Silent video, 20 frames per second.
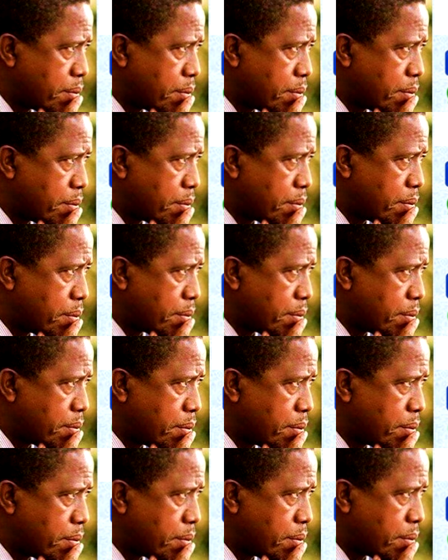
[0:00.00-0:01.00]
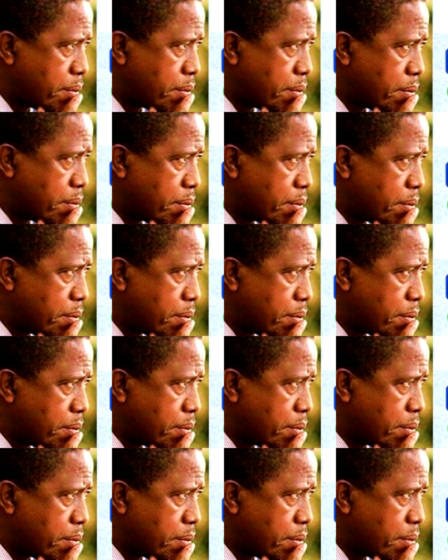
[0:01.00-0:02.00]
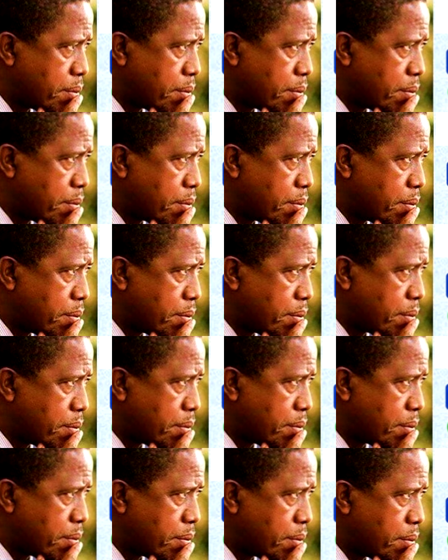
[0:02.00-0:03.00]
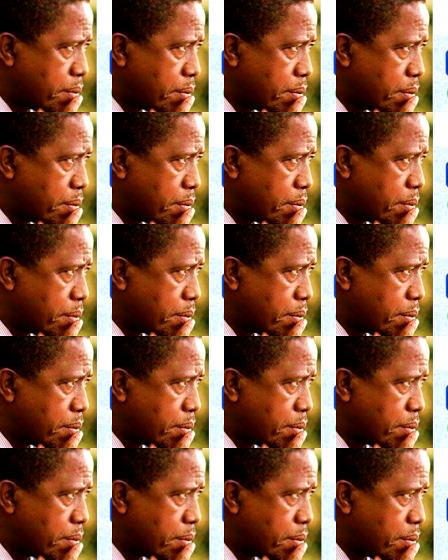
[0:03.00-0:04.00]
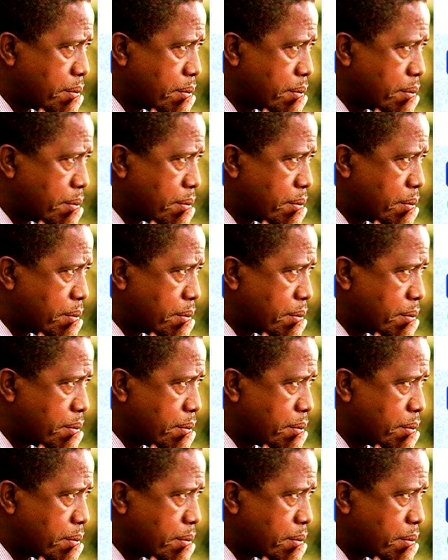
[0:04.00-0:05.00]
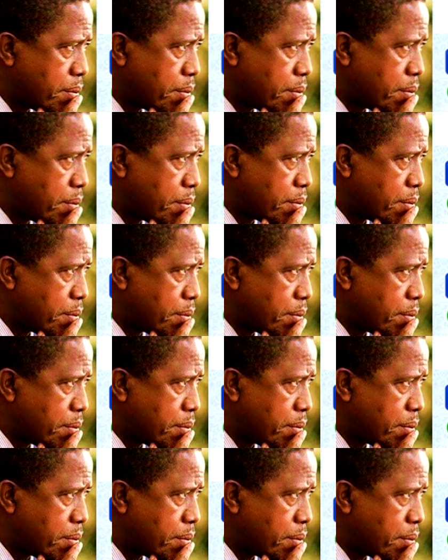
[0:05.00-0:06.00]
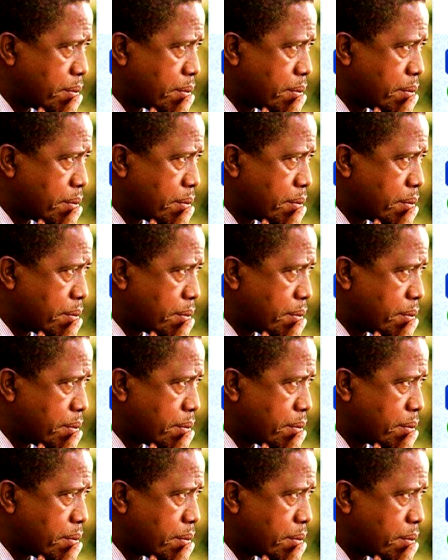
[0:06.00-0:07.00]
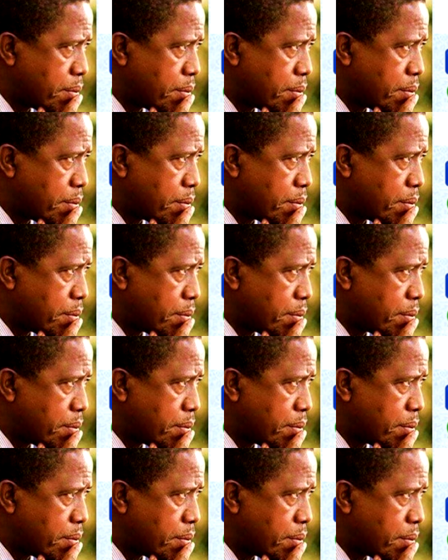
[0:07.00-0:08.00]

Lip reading: (not speaking)